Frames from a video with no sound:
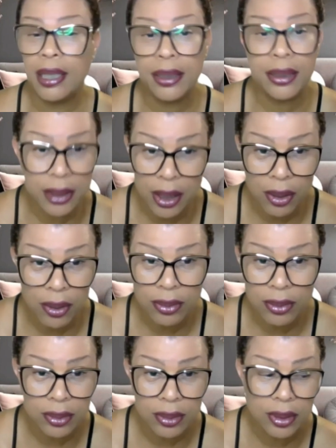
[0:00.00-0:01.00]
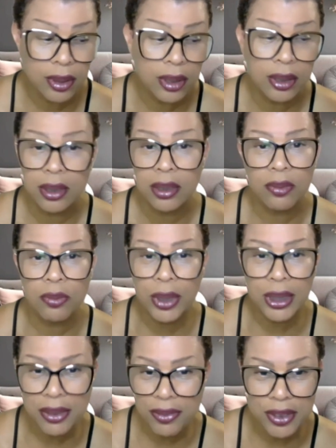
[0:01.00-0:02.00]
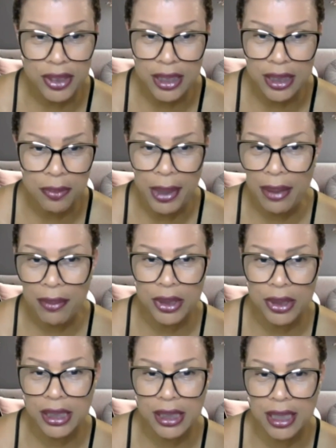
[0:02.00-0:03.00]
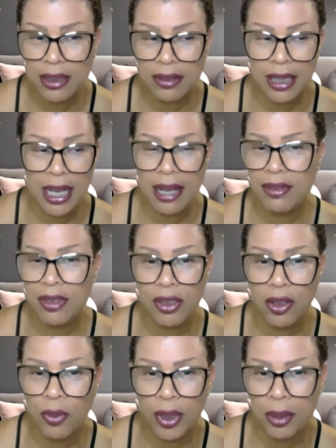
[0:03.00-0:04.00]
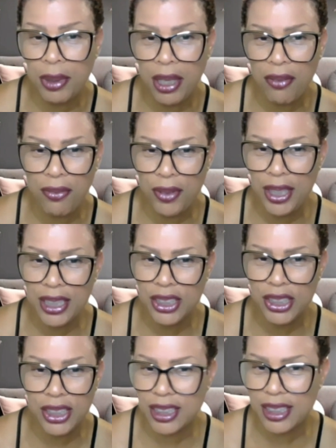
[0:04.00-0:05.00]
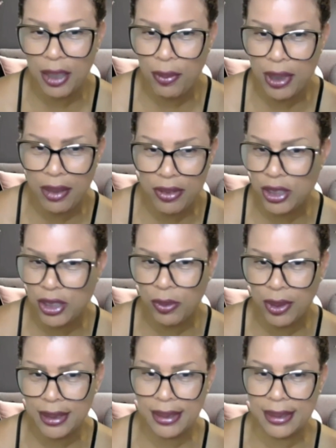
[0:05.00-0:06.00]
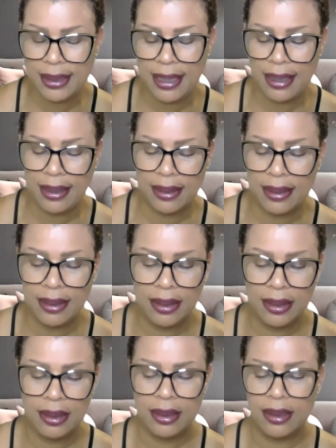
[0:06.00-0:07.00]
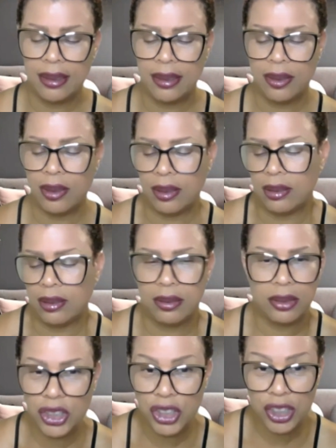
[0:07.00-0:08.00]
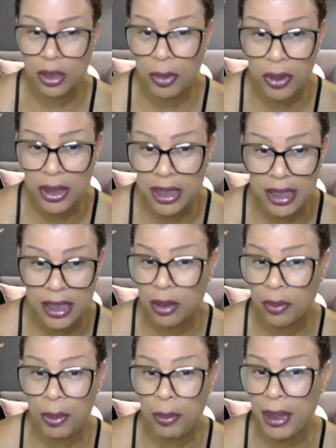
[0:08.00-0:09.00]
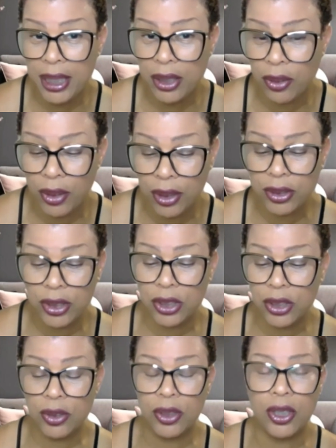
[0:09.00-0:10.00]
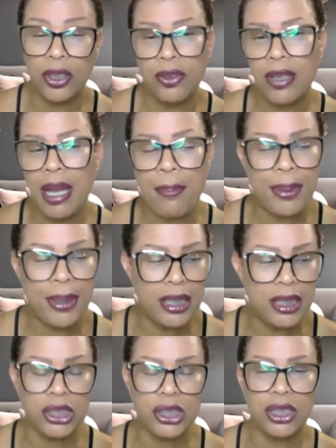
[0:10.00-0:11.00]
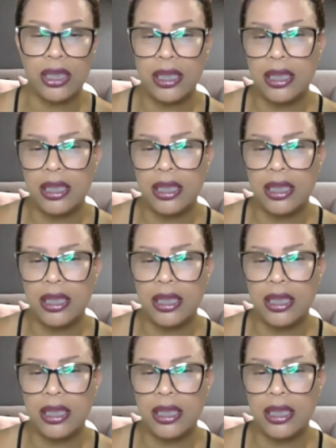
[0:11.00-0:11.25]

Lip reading: And so, what difference does it make what she said on live? You don't want to be her friend. She could say whatever she wants to say. Is she supposed to still be being loyal to you? Girl, you got punched.